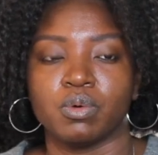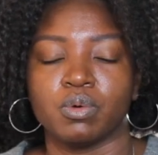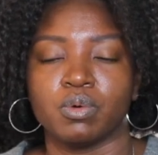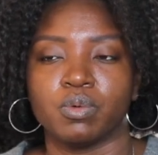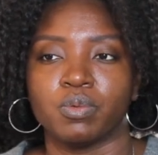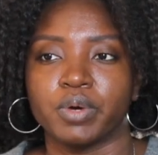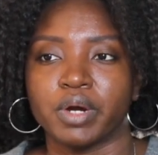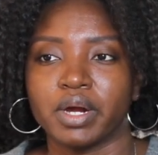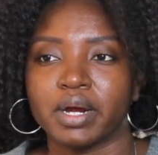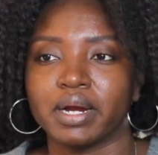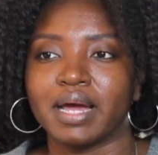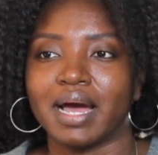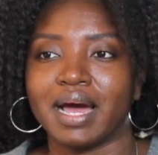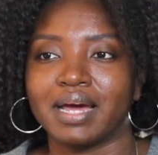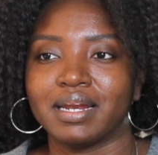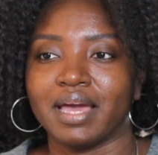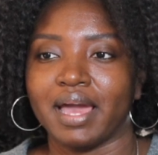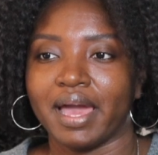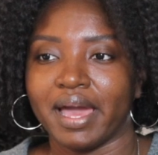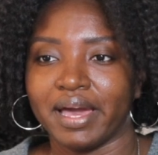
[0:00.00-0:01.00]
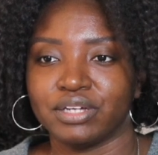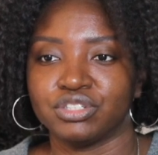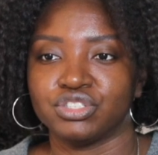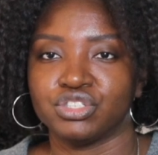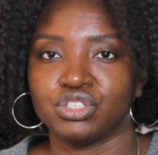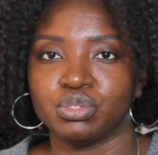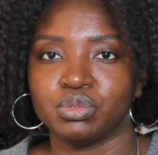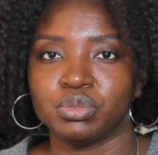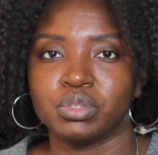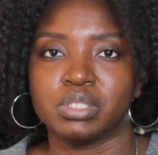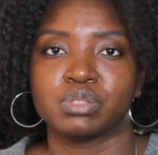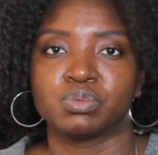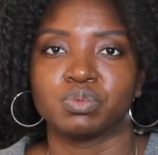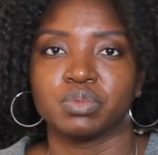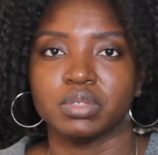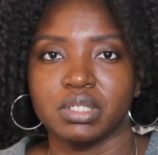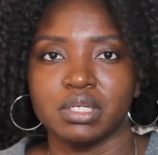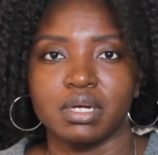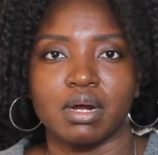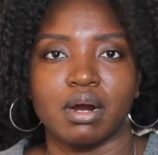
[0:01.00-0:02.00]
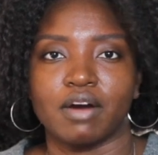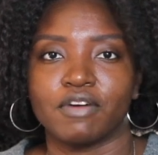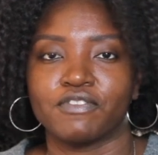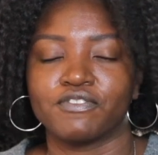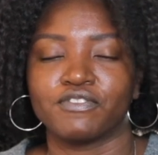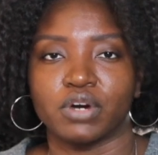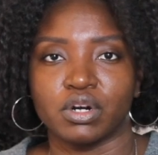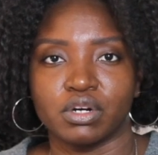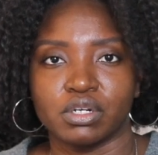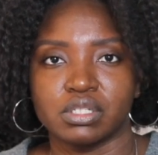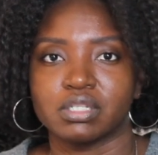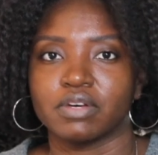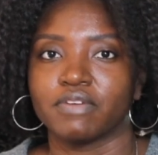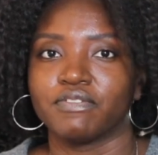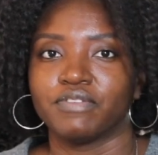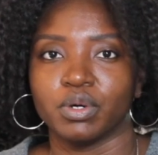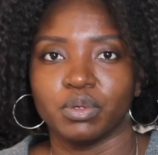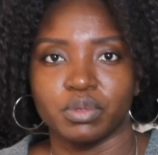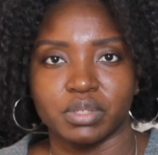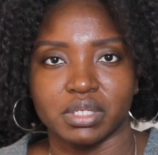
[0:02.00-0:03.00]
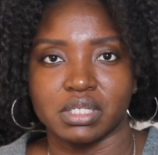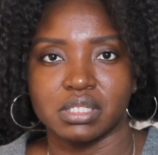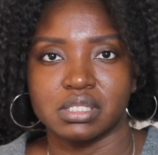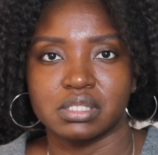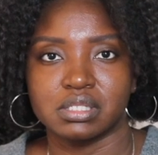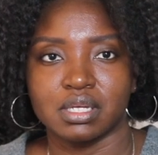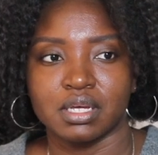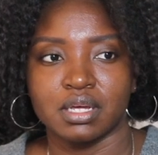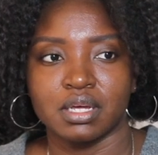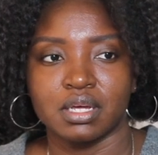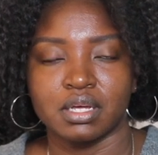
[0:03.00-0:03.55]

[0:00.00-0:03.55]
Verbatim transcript: where God has you is really our first focus.